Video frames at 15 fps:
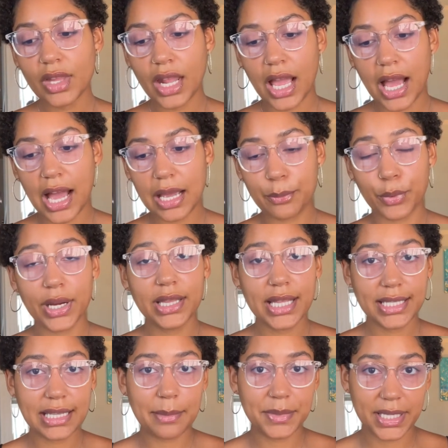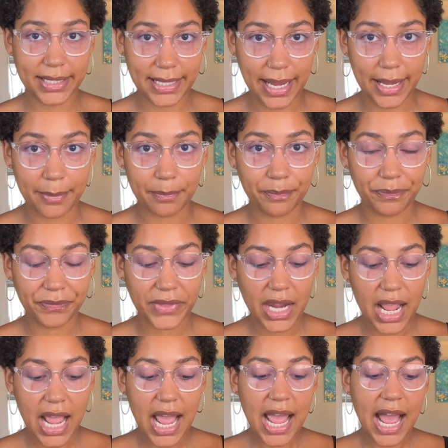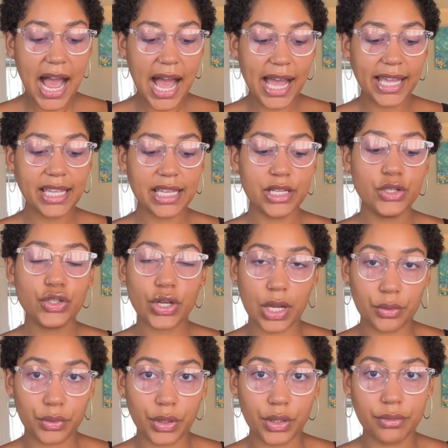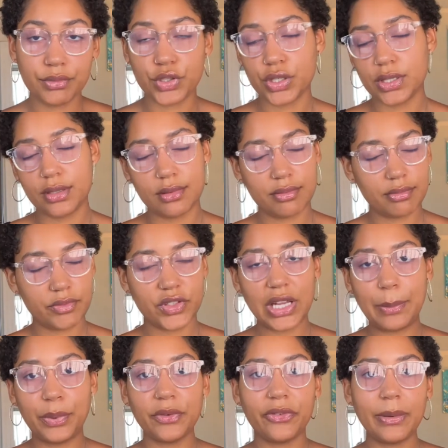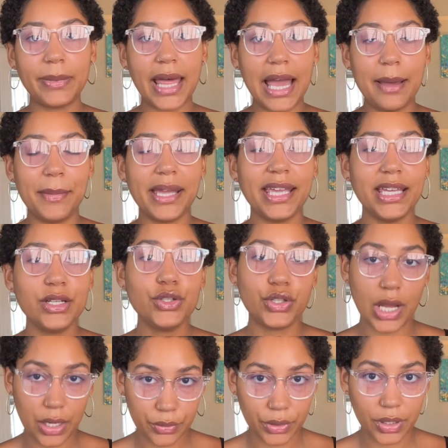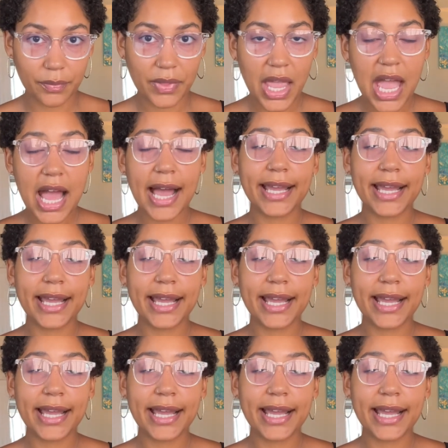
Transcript: I bring this up to say, in general, just separate from them, in general, I